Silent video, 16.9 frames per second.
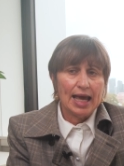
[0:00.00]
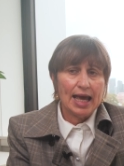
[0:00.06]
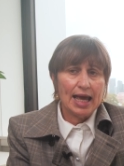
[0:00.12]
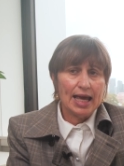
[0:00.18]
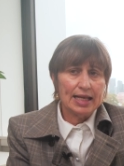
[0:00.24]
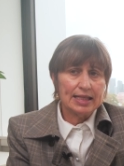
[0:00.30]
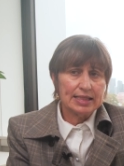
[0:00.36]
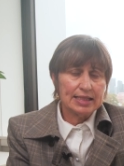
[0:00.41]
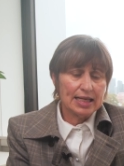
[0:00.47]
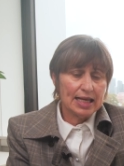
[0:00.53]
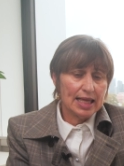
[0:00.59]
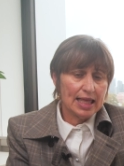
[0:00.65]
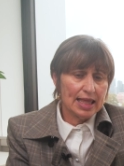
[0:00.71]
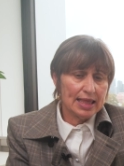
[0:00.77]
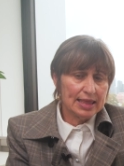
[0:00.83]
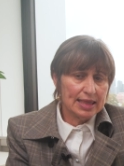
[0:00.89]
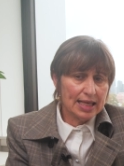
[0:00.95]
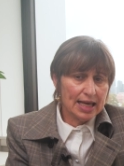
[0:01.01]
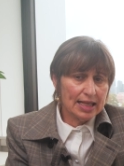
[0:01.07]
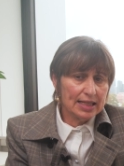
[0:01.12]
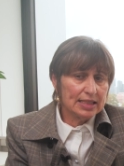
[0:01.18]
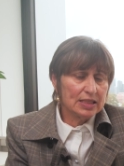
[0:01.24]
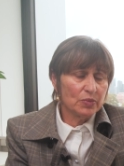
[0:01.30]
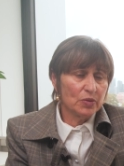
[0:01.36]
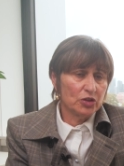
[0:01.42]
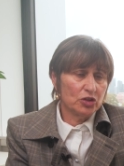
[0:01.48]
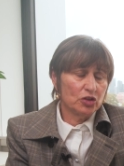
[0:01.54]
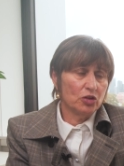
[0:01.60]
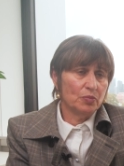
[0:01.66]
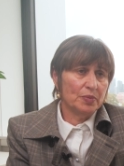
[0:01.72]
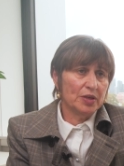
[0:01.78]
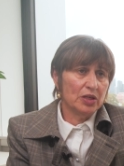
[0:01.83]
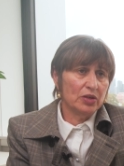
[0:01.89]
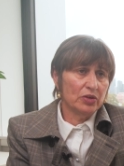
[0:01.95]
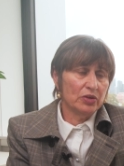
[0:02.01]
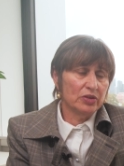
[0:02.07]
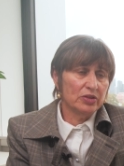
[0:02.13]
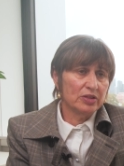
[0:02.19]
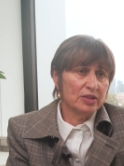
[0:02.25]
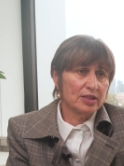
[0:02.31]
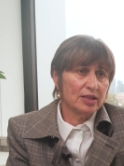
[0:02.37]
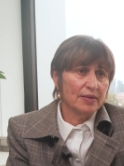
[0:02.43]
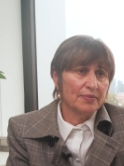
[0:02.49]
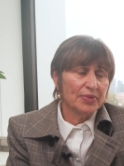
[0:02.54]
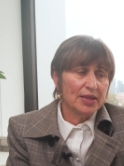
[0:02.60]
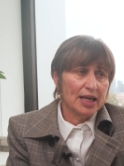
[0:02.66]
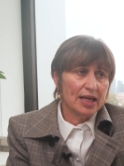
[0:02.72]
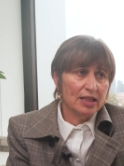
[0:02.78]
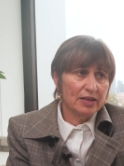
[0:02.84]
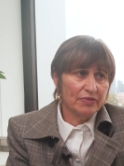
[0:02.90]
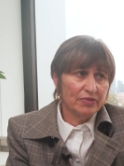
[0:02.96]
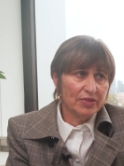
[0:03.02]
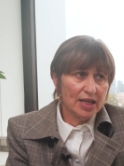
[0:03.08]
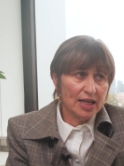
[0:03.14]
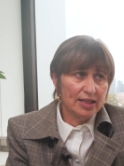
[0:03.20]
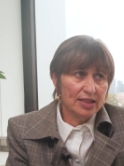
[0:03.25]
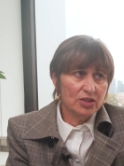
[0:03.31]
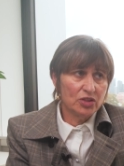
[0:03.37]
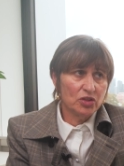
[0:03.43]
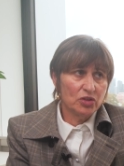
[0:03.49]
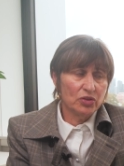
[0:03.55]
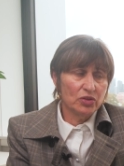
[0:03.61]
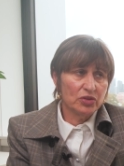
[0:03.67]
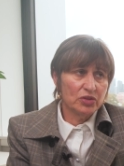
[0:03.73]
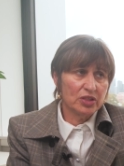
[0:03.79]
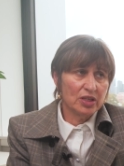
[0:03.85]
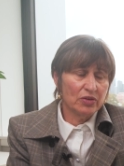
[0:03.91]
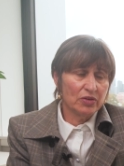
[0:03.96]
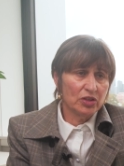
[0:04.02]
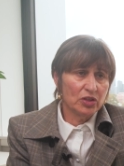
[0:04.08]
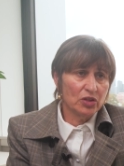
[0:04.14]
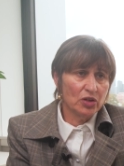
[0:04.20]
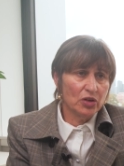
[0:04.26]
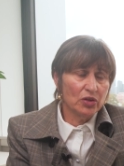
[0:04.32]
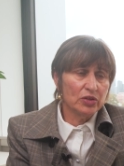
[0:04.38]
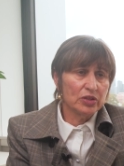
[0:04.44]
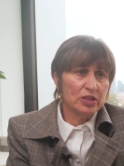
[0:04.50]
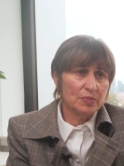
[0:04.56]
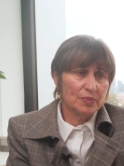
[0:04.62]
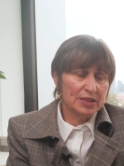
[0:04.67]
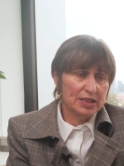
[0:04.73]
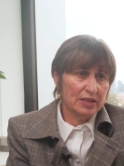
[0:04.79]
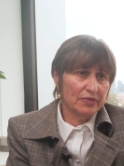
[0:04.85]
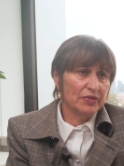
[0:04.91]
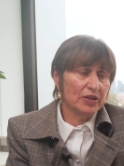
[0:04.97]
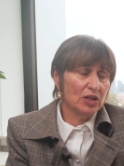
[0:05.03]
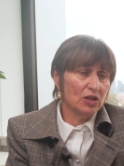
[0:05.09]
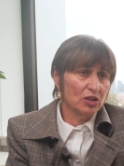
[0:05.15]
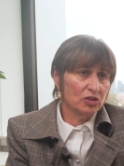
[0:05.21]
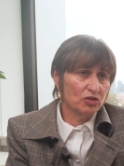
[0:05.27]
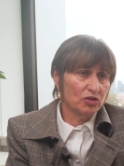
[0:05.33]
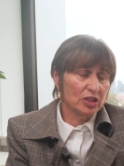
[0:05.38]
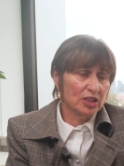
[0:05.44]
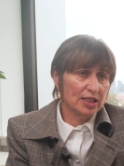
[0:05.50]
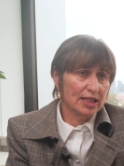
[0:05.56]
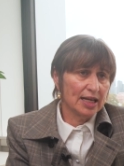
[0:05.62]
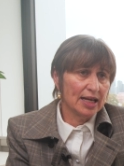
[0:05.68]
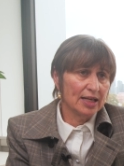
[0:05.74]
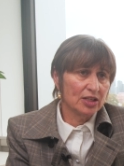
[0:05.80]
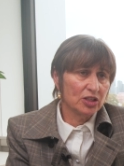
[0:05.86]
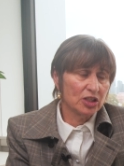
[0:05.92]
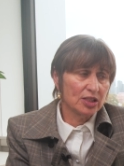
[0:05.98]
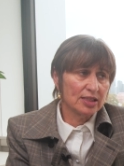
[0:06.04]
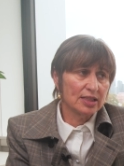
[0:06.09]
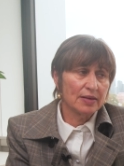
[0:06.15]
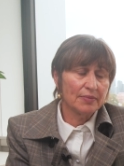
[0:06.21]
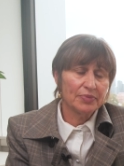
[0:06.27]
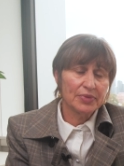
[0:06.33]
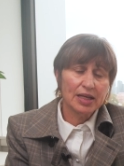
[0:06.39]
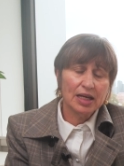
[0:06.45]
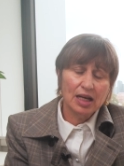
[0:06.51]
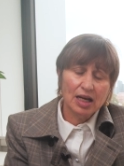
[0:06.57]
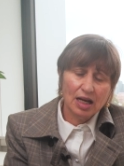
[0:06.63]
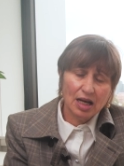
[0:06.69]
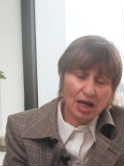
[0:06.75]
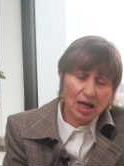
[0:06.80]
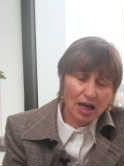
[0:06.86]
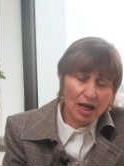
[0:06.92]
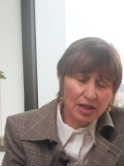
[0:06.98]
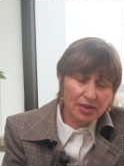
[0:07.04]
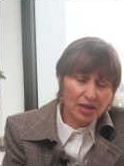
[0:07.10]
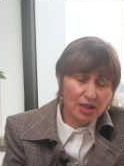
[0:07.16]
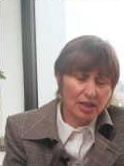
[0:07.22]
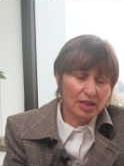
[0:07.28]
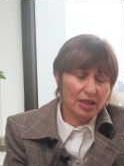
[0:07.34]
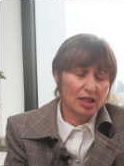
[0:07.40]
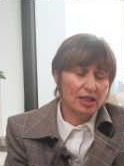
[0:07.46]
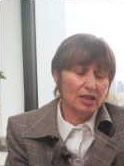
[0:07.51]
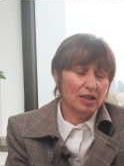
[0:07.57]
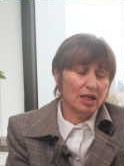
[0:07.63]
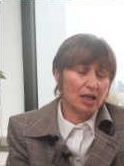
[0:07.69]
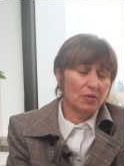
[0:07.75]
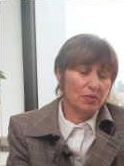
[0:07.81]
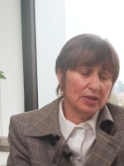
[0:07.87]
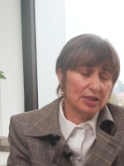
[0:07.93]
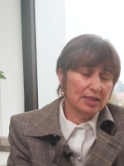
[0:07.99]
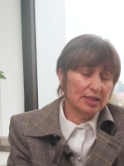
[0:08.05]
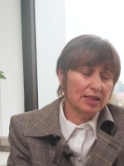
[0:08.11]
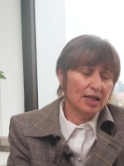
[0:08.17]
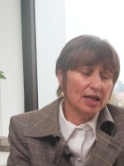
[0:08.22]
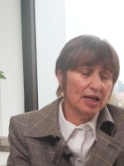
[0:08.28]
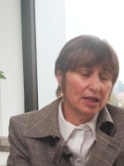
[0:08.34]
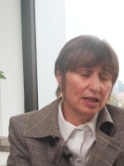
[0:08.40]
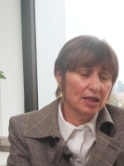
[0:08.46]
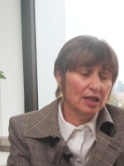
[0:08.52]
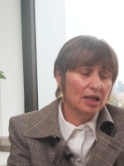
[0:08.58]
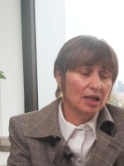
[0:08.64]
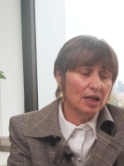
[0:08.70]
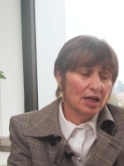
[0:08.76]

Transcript: And that is what should be used. And if that is used, there are no specific contraindications other than, I would say,